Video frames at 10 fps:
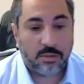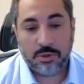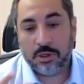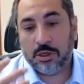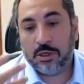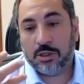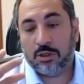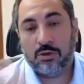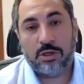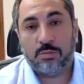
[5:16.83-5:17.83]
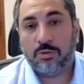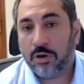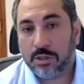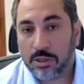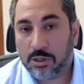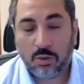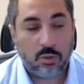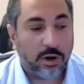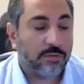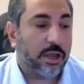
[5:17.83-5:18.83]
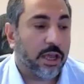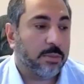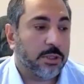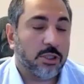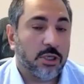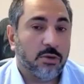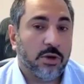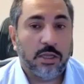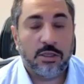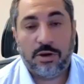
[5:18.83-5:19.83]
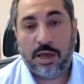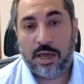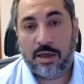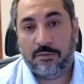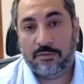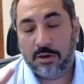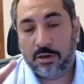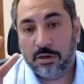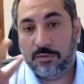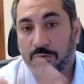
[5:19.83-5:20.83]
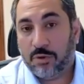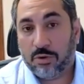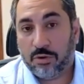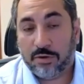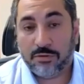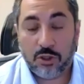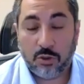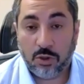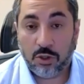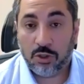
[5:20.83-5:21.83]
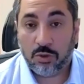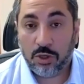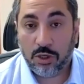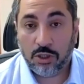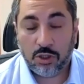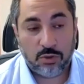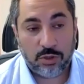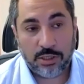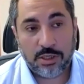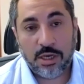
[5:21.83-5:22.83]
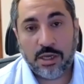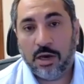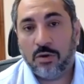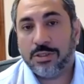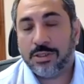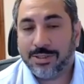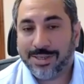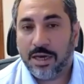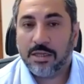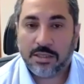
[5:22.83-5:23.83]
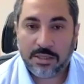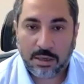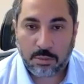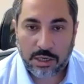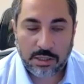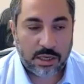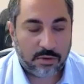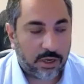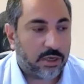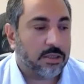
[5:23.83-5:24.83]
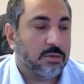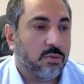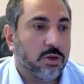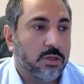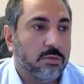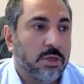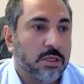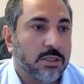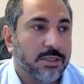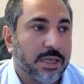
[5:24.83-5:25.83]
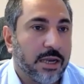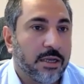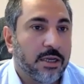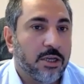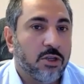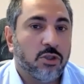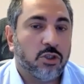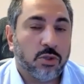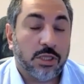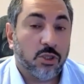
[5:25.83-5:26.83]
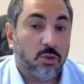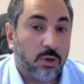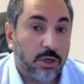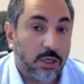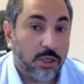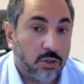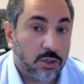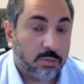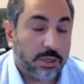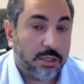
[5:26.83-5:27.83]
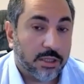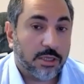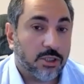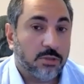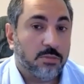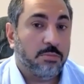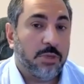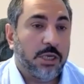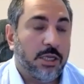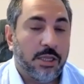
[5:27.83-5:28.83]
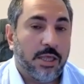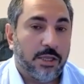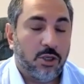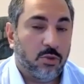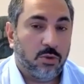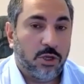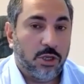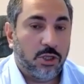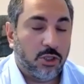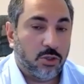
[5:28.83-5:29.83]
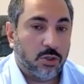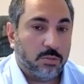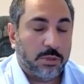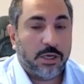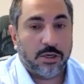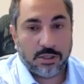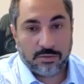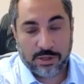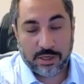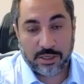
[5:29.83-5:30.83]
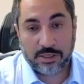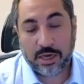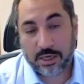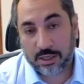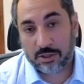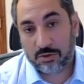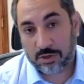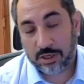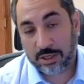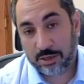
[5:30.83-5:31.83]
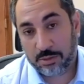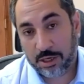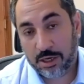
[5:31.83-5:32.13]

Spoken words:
during a protest or whatever happened to you, and you have photographs showing you injuries. Now, it's kind of semi-direct. What it means is that, it shows that you were injured, but it doesn't mean that you were injured because of the attack that you're claiming